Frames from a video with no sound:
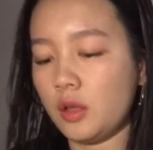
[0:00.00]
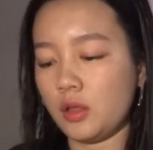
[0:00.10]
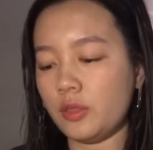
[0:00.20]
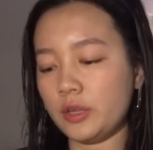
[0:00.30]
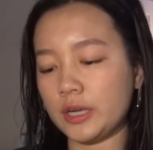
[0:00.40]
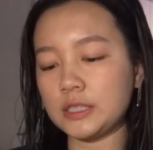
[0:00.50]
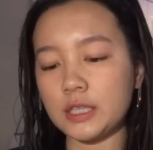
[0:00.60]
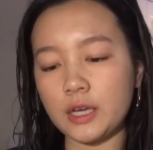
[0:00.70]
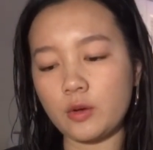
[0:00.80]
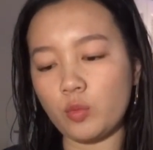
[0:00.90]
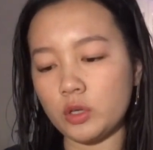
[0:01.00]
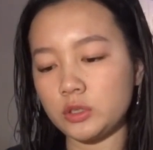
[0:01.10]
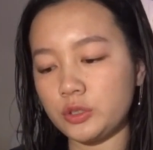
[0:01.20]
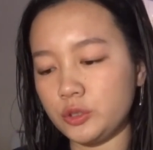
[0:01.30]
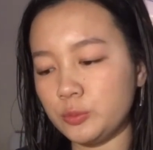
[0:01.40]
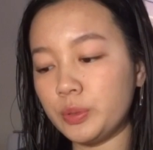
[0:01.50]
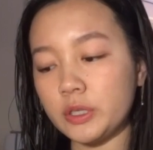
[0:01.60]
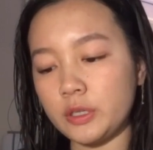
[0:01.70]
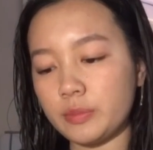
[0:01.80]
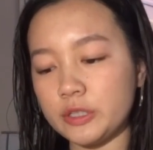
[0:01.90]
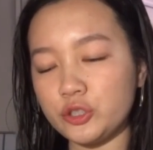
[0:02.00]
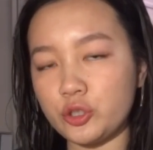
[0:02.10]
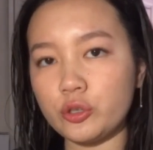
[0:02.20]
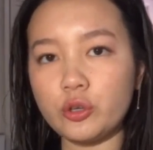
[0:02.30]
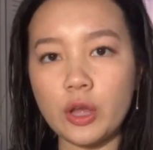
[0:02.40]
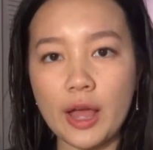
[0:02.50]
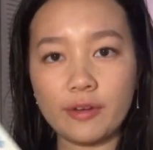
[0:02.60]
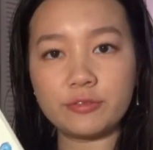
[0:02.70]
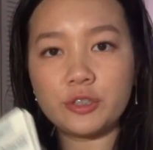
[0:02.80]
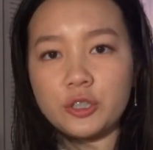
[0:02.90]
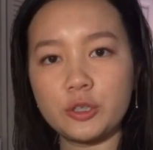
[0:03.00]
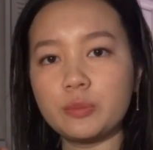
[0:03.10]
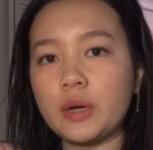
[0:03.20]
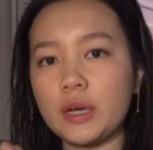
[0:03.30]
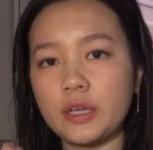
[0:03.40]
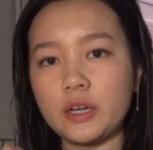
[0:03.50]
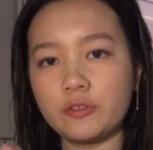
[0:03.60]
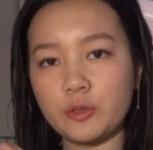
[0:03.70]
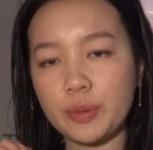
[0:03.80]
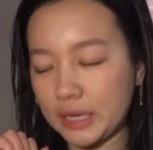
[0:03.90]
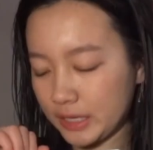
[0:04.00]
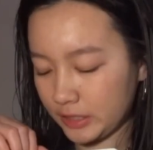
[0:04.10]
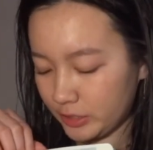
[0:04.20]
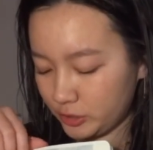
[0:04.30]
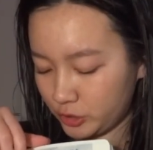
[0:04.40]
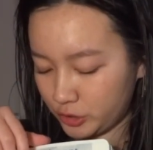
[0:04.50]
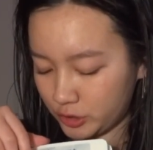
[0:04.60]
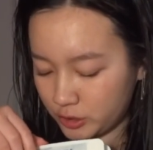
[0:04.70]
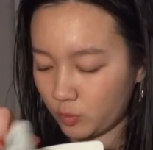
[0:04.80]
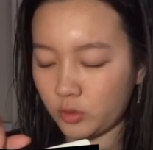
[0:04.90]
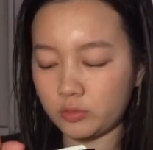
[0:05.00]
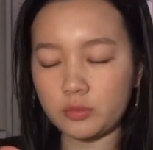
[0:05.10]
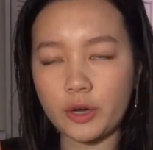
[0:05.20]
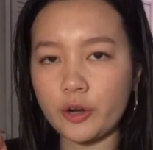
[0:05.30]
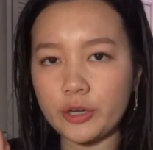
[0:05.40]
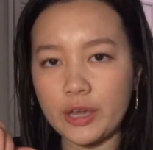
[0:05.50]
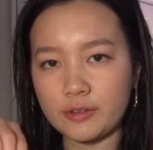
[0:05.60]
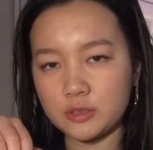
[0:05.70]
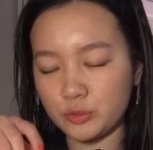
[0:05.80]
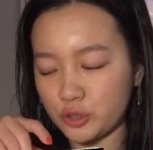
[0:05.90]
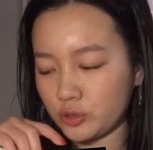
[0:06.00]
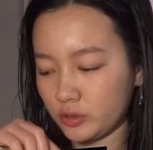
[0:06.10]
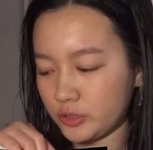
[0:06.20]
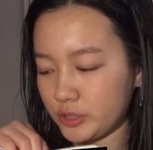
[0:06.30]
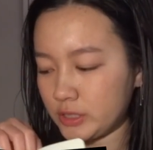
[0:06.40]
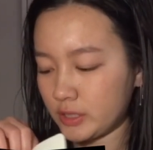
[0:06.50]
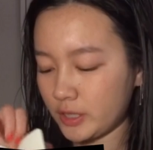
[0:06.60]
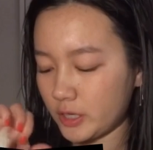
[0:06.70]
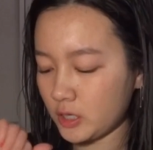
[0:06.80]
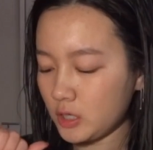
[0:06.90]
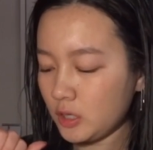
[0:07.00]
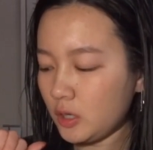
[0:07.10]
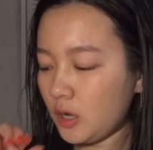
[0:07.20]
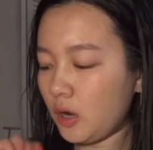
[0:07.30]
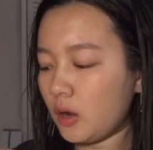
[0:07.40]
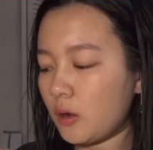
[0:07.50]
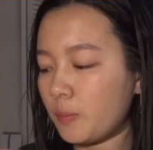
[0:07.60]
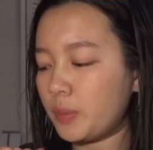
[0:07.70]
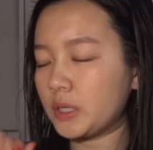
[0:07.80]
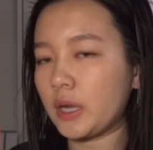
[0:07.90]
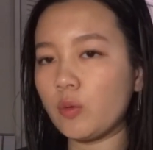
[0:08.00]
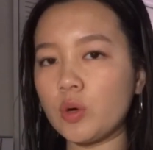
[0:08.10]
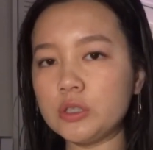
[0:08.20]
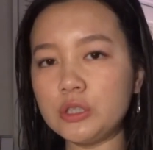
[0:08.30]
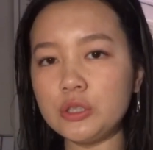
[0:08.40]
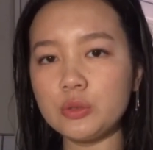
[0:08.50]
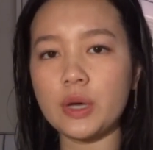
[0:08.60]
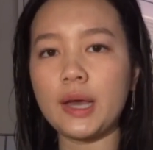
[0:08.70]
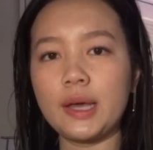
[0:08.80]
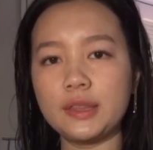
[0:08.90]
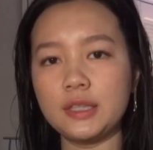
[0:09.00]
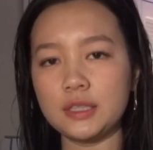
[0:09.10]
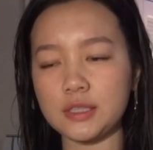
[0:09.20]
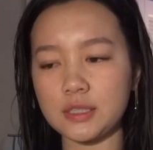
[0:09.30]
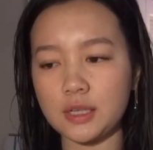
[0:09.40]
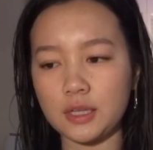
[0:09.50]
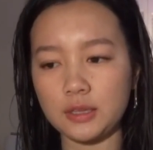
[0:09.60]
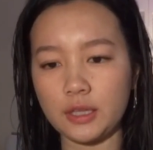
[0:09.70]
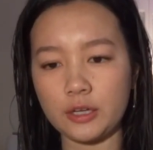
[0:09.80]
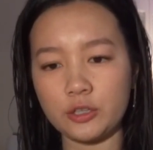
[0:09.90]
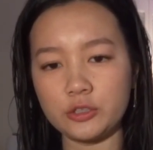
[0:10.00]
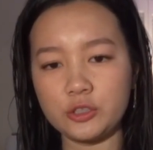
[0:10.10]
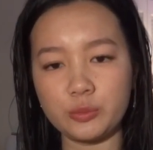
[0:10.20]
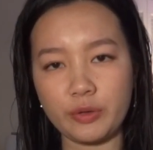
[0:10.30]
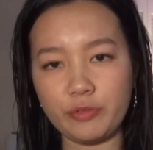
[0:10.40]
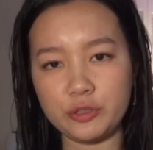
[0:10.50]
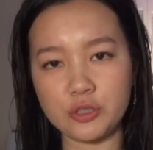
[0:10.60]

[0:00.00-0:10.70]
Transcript: The next thing I want to put in my journal after my cover page, well, I already have some journal entries in there, but I want to add this letter to my future